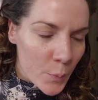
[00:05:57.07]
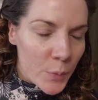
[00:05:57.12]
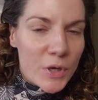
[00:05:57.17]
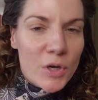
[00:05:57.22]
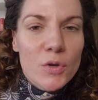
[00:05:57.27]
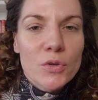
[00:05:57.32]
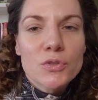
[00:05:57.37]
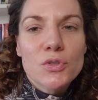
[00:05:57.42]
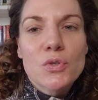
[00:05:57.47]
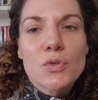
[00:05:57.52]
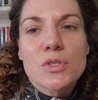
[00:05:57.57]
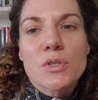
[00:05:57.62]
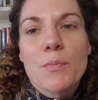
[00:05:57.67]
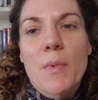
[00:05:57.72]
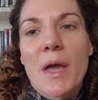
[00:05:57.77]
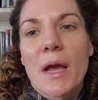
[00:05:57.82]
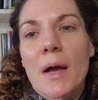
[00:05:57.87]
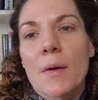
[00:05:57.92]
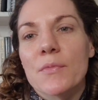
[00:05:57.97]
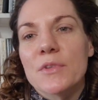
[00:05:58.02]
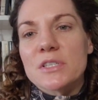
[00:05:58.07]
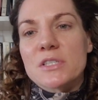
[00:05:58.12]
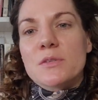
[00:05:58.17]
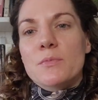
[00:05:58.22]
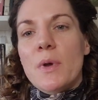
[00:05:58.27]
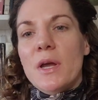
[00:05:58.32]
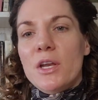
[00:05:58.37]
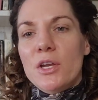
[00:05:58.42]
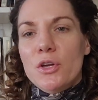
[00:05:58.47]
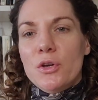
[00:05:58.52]
And we're going to do some makeup. This
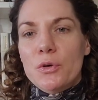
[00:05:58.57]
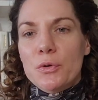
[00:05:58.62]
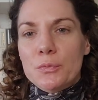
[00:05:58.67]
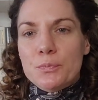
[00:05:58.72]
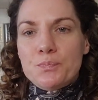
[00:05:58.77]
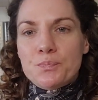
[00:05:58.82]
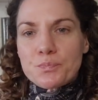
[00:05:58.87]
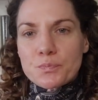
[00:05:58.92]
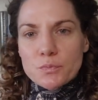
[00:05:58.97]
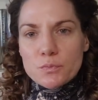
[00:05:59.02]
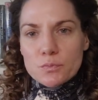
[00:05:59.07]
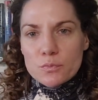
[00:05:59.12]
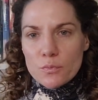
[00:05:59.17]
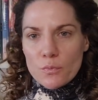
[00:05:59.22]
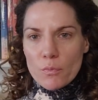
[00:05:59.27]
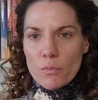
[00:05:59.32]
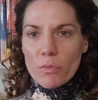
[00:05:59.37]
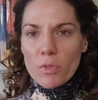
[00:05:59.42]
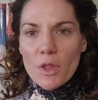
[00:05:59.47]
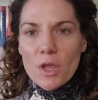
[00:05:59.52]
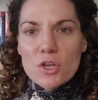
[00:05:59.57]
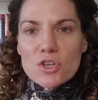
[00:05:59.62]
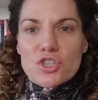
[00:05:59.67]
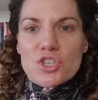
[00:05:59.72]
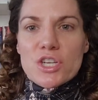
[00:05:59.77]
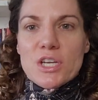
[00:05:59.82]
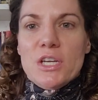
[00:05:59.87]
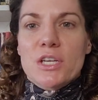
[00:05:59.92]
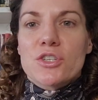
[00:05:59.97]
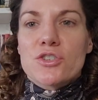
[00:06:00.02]
is my new
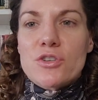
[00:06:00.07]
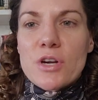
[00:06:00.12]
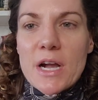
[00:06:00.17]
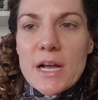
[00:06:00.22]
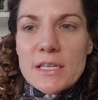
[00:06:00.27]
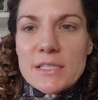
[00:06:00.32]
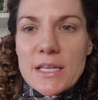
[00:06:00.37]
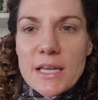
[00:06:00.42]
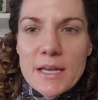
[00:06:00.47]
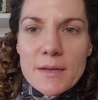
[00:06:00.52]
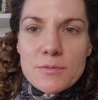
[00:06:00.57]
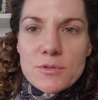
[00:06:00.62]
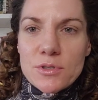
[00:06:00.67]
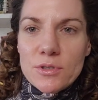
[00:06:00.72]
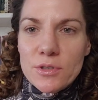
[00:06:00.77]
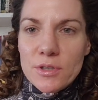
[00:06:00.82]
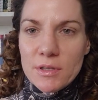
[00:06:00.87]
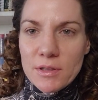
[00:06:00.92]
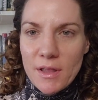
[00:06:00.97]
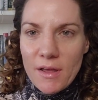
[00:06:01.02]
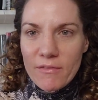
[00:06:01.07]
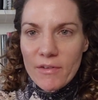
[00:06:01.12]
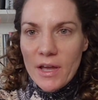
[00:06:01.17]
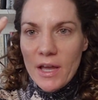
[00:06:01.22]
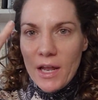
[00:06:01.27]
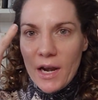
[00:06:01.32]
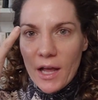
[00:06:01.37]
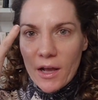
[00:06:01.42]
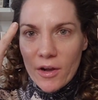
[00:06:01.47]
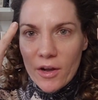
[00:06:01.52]
Shein dress. I absolutely love
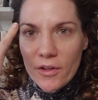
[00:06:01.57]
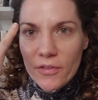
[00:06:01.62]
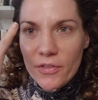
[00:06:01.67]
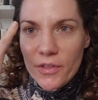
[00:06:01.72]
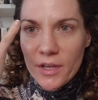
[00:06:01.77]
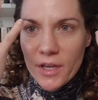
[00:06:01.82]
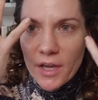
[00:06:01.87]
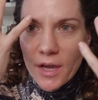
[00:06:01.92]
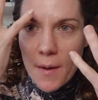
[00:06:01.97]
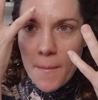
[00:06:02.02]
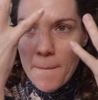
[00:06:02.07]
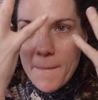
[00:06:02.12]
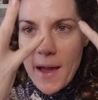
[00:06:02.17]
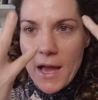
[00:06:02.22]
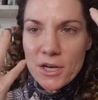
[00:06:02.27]
it. I got the